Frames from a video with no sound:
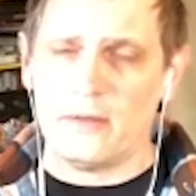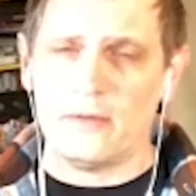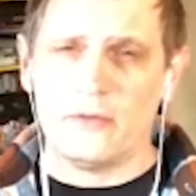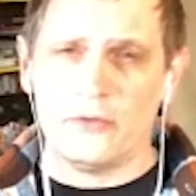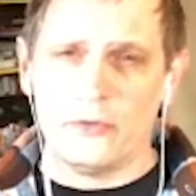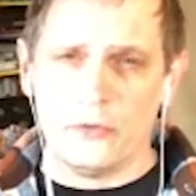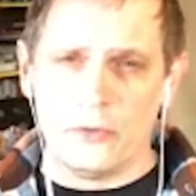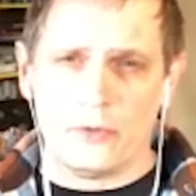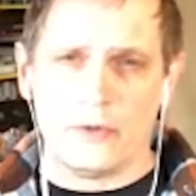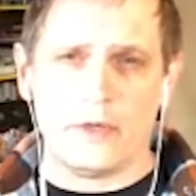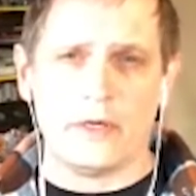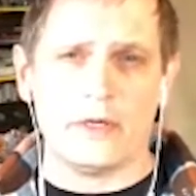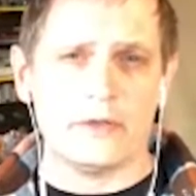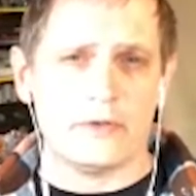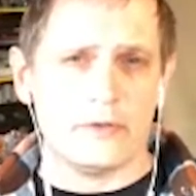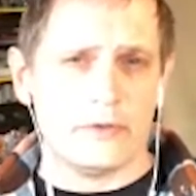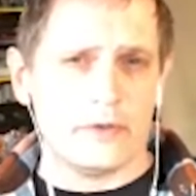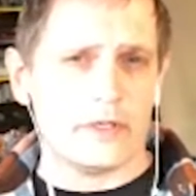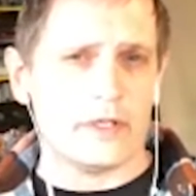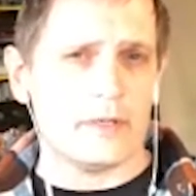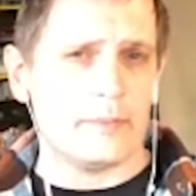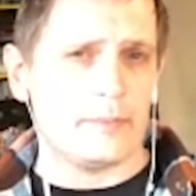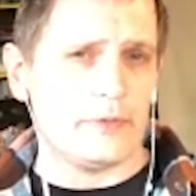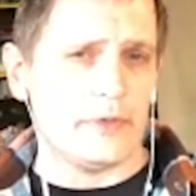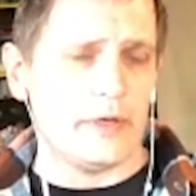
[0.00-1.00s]

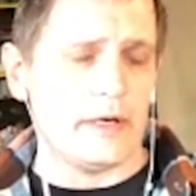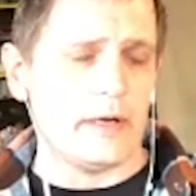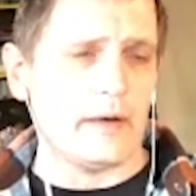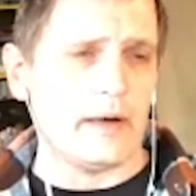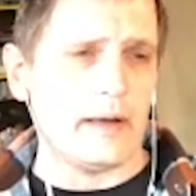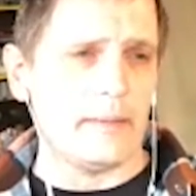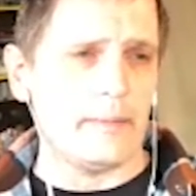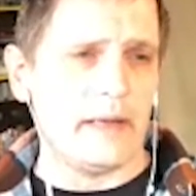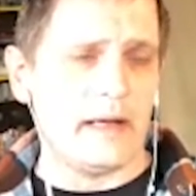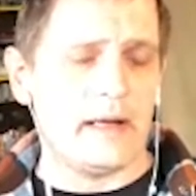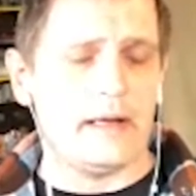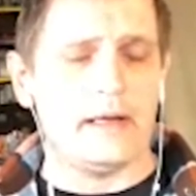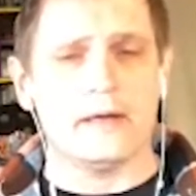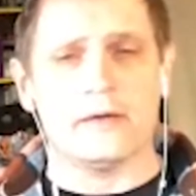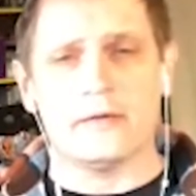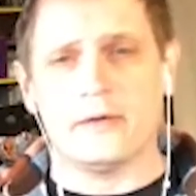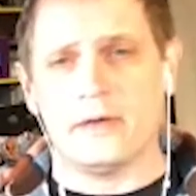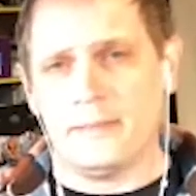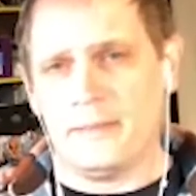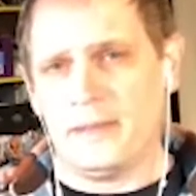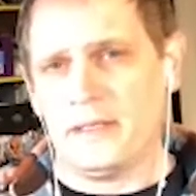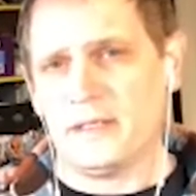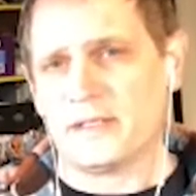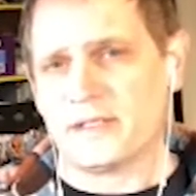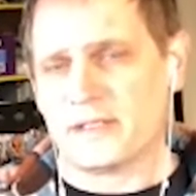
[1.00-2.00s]
during the prayer, I made an
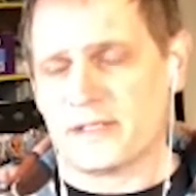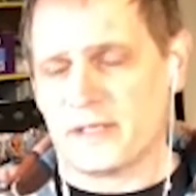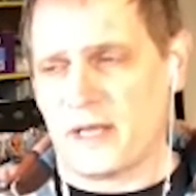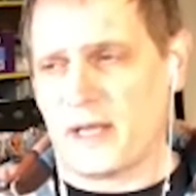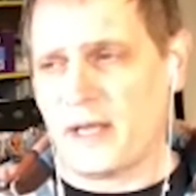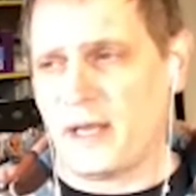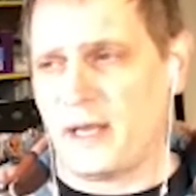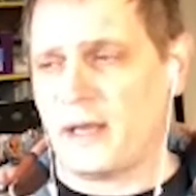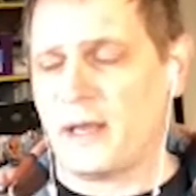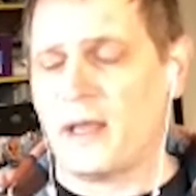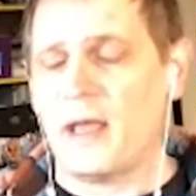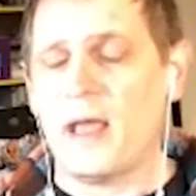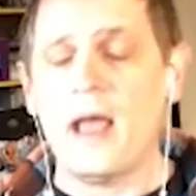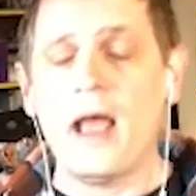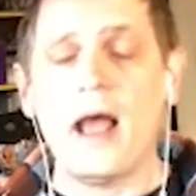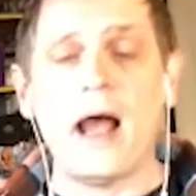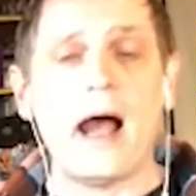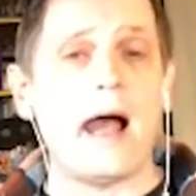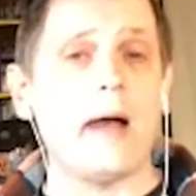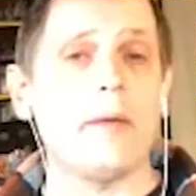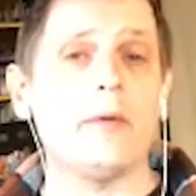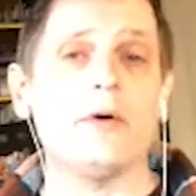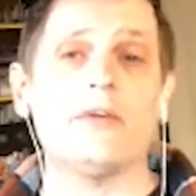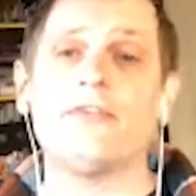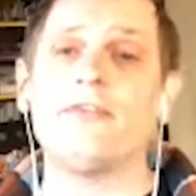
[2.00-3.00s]
agreement saying,
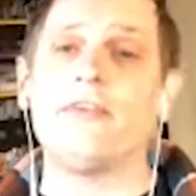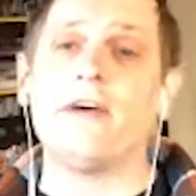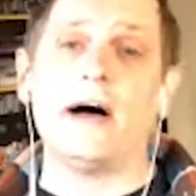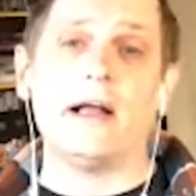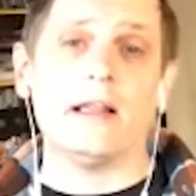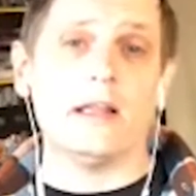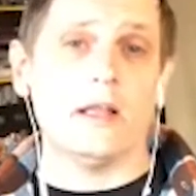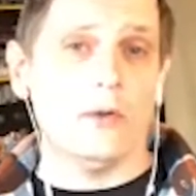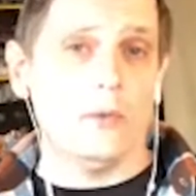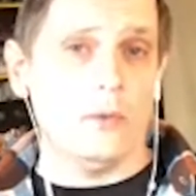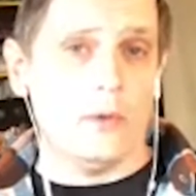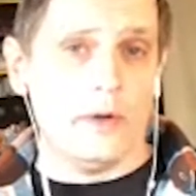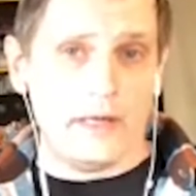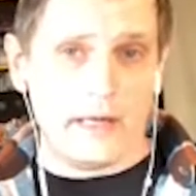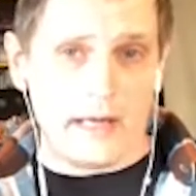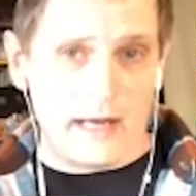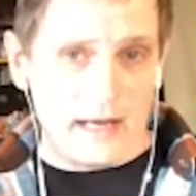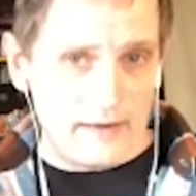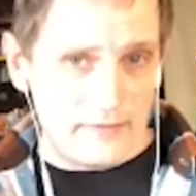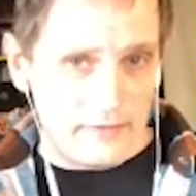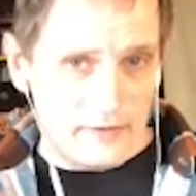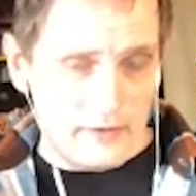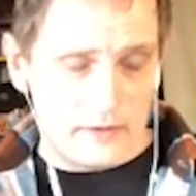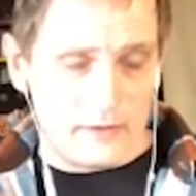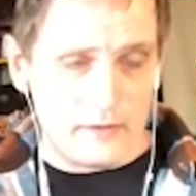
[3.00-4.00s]
I will follow
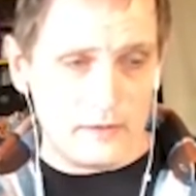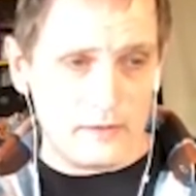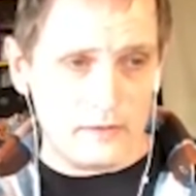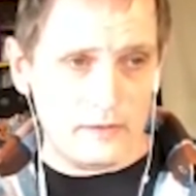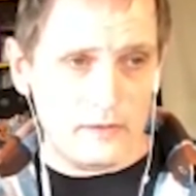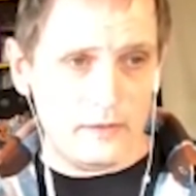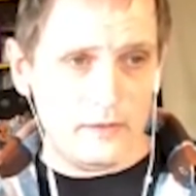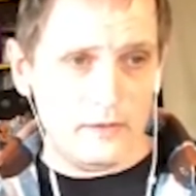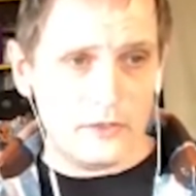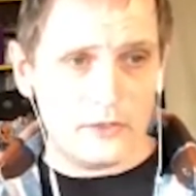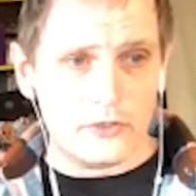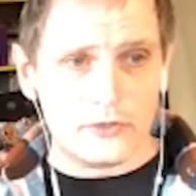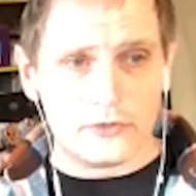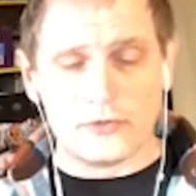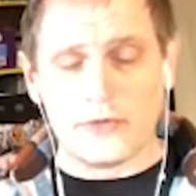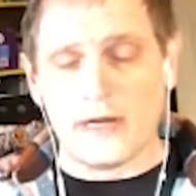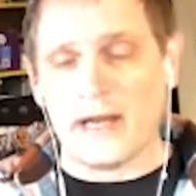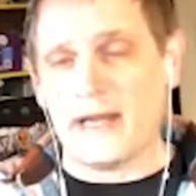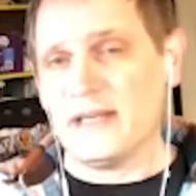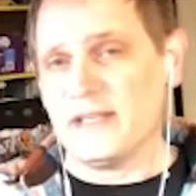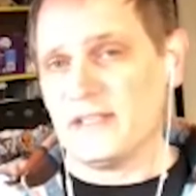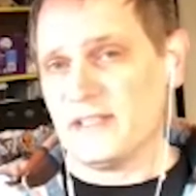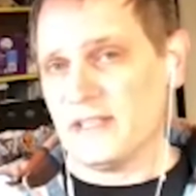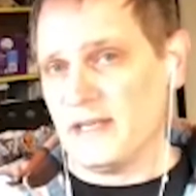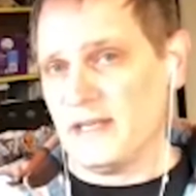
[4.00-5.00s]
whatever
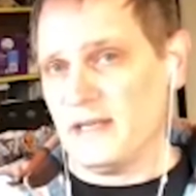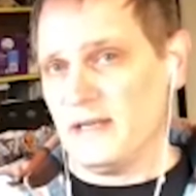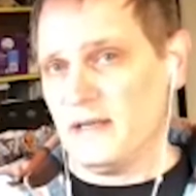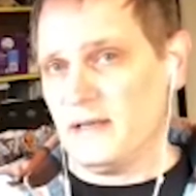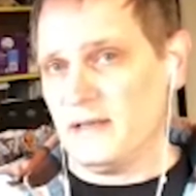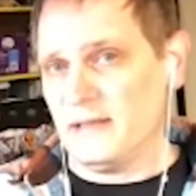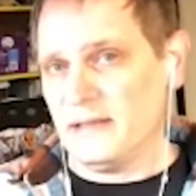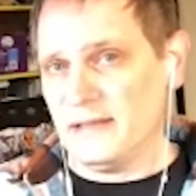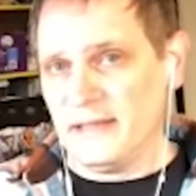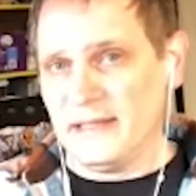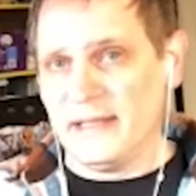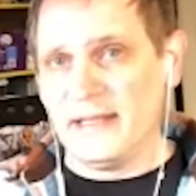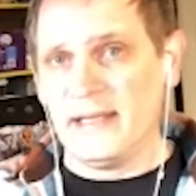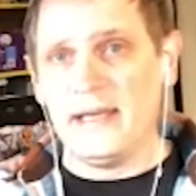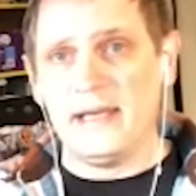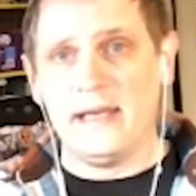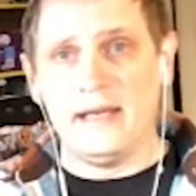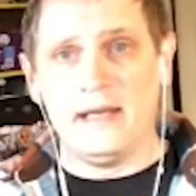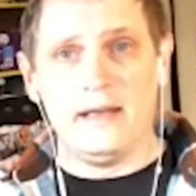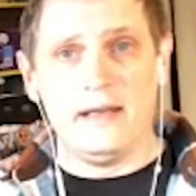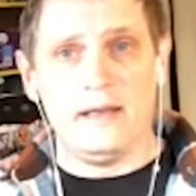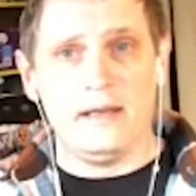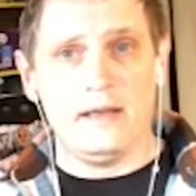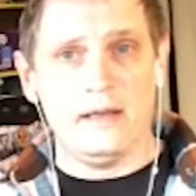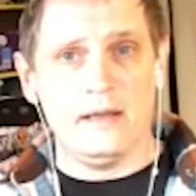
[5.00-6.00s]
crazy
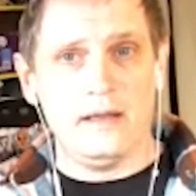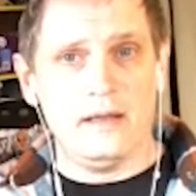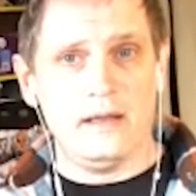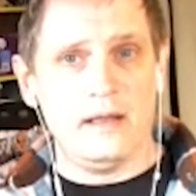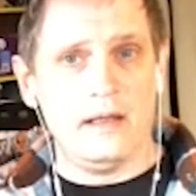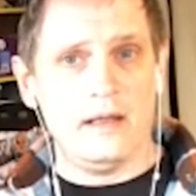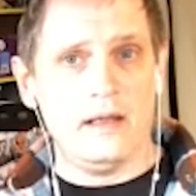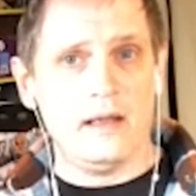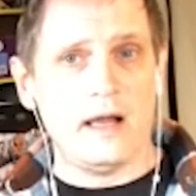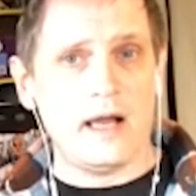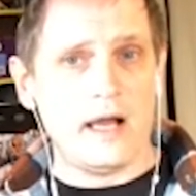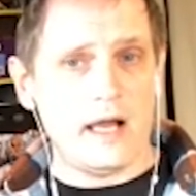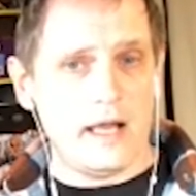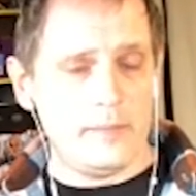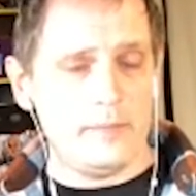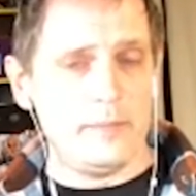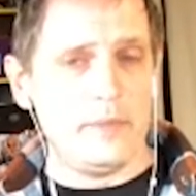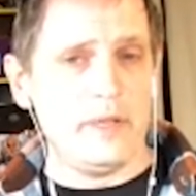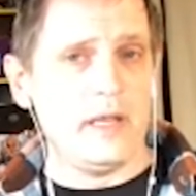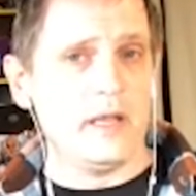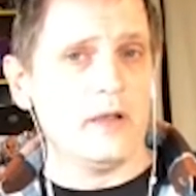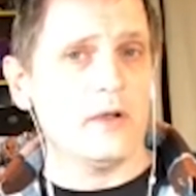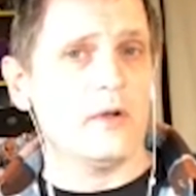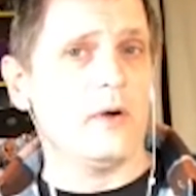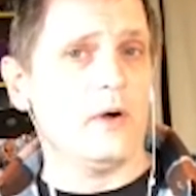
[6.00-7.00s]
lead I
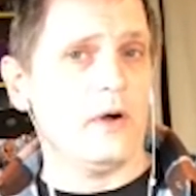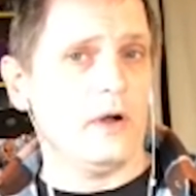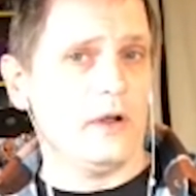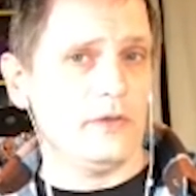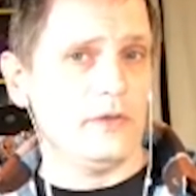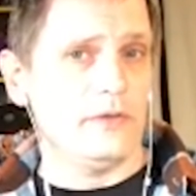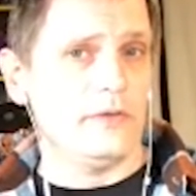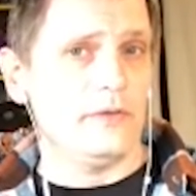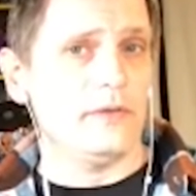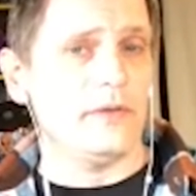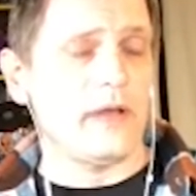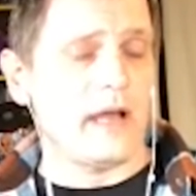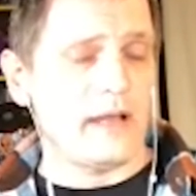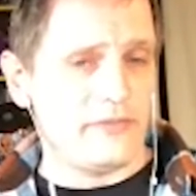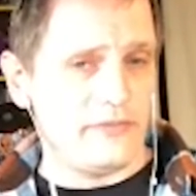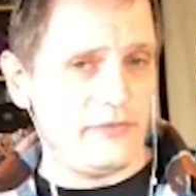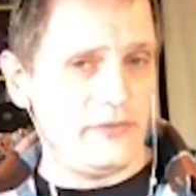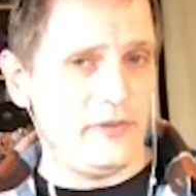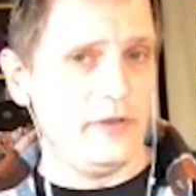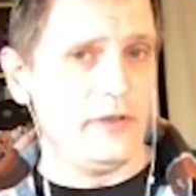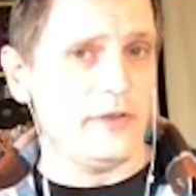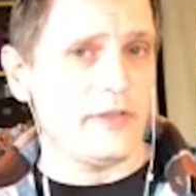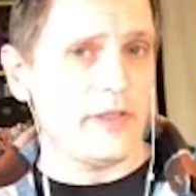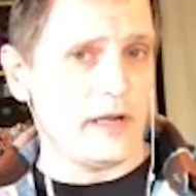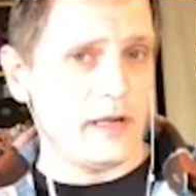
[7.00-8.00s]

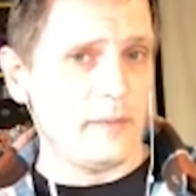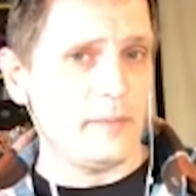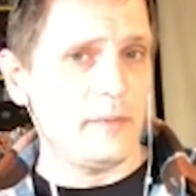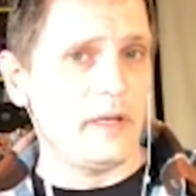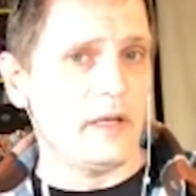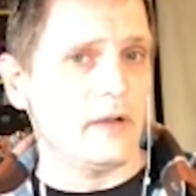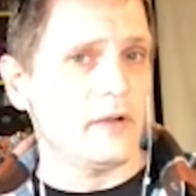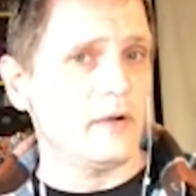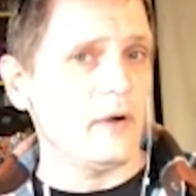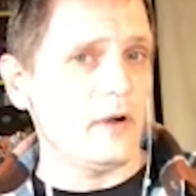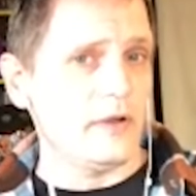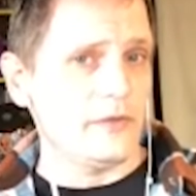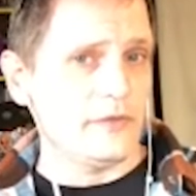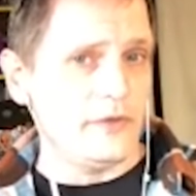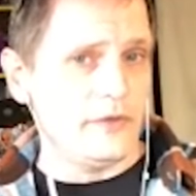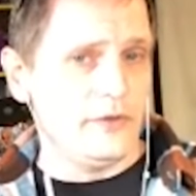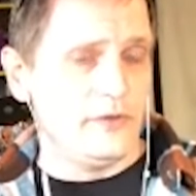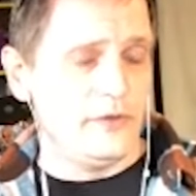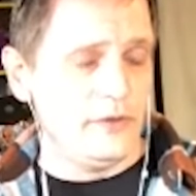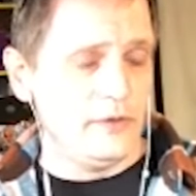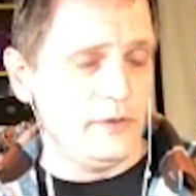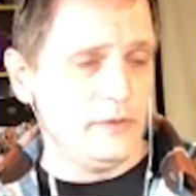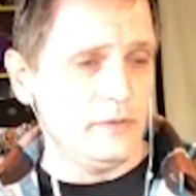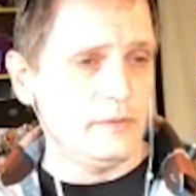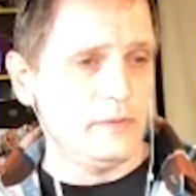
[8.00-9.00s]
feel that I'm being called to
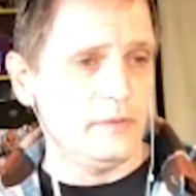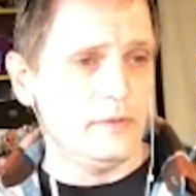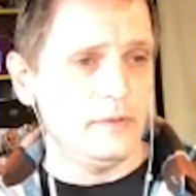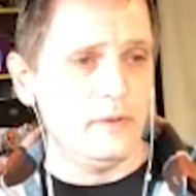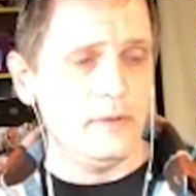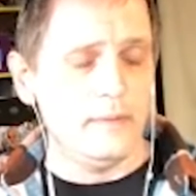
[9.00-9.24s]
do,